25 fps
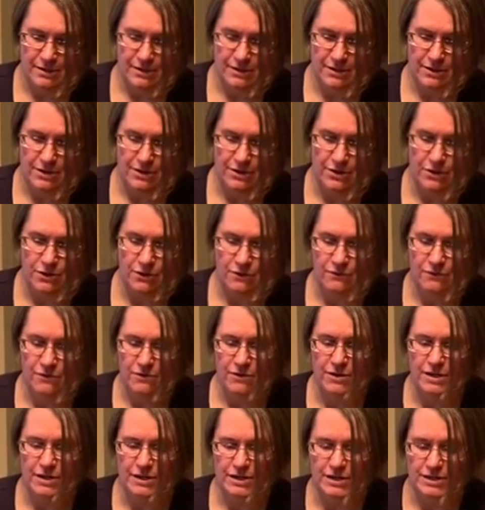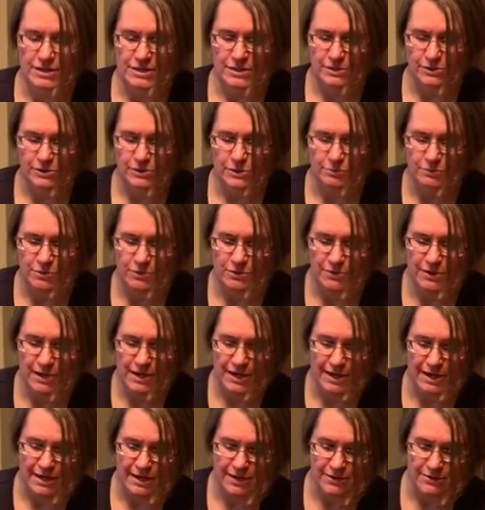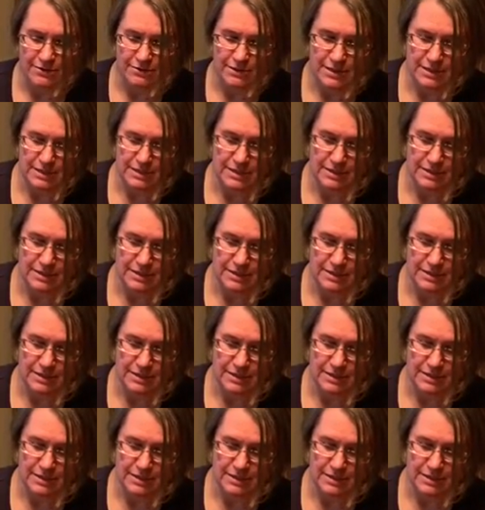over, and you just loop around.